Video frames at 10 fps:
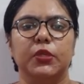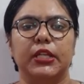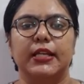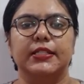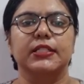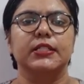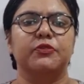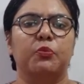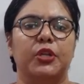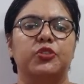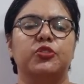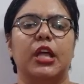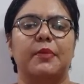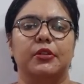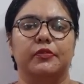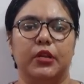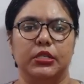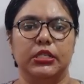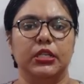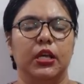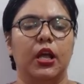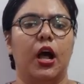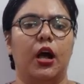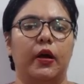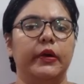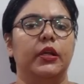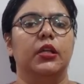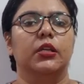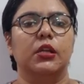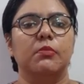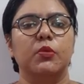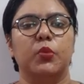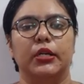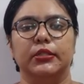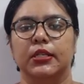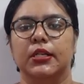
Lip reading: with exits from venture capital funding are: number 1,